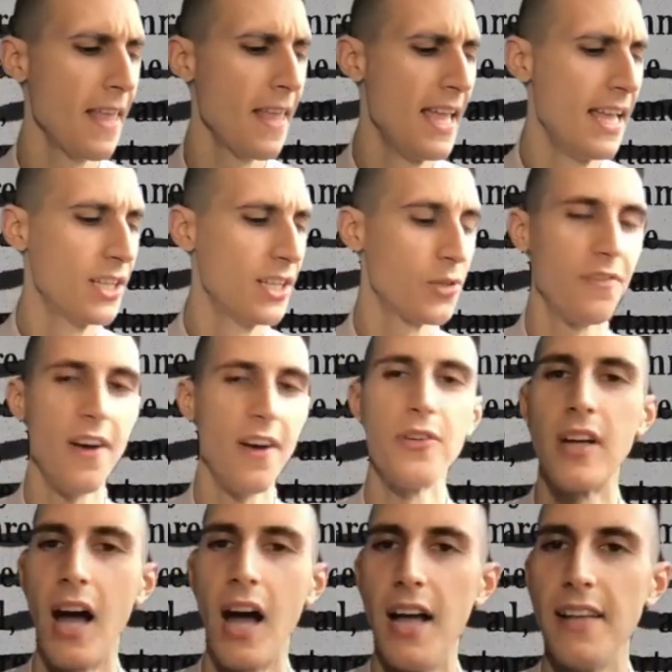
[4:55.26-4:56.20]
So I found
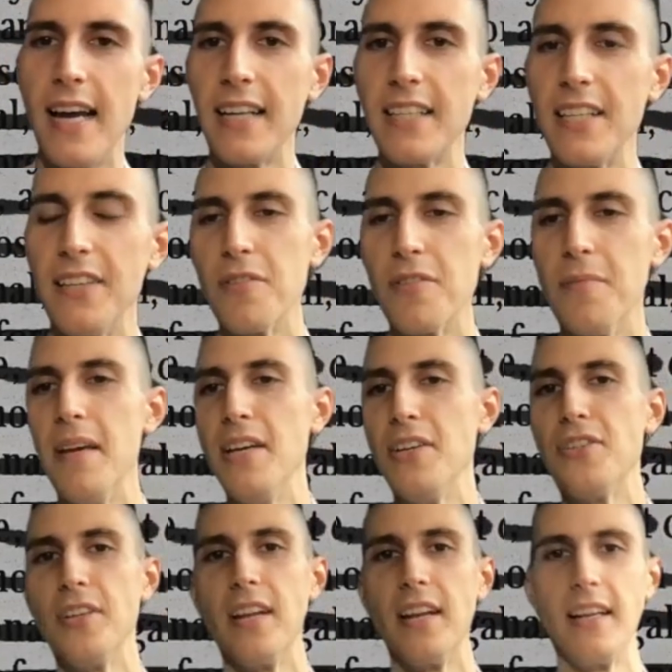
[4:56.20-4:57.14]
her contact
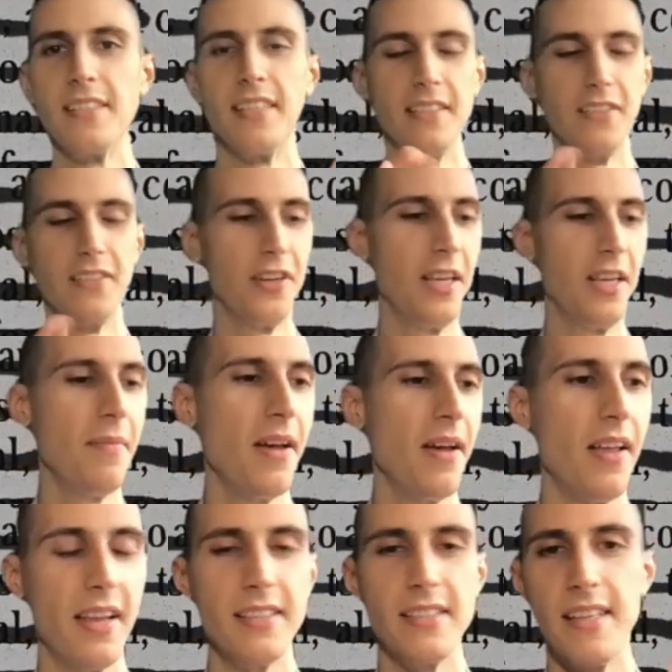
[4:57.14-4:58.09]
information and I sent her an
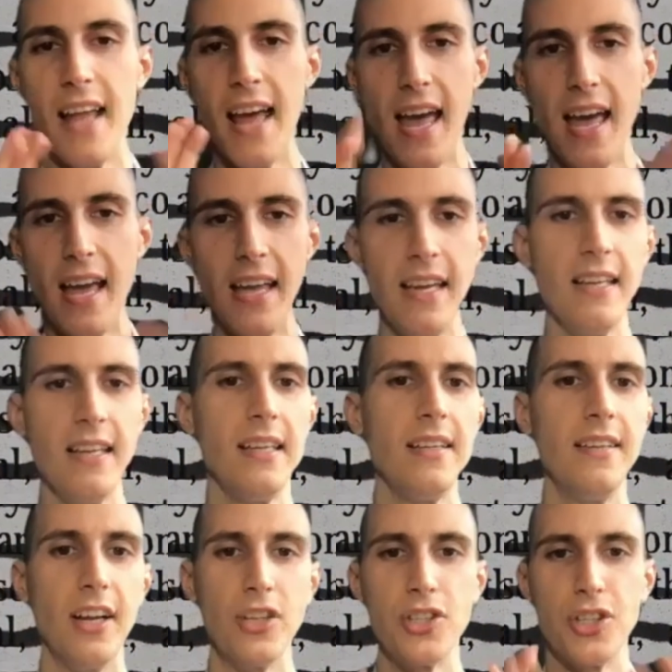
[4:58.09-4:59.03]
email and I said, hey,
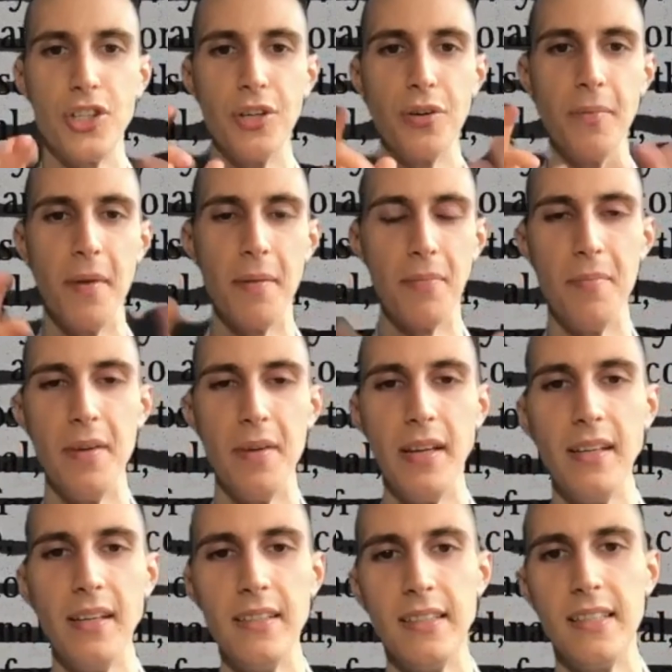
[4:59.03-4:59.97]
not sure you remember
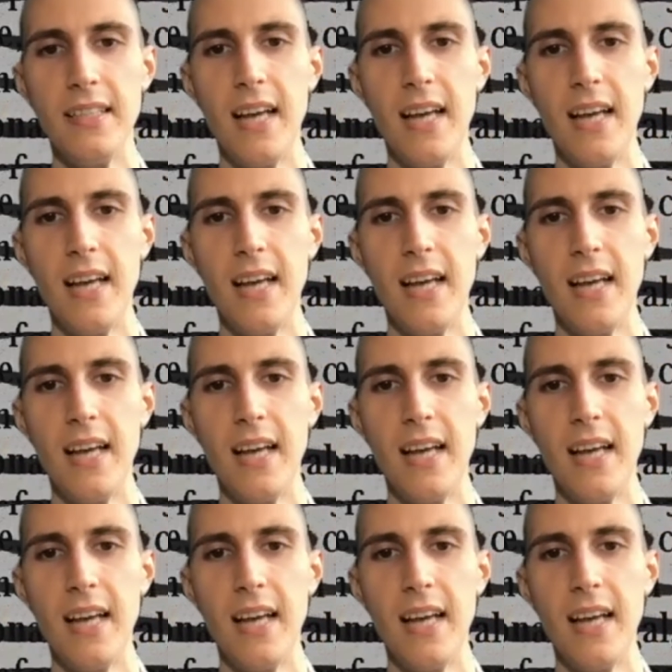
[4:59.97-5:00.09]
me.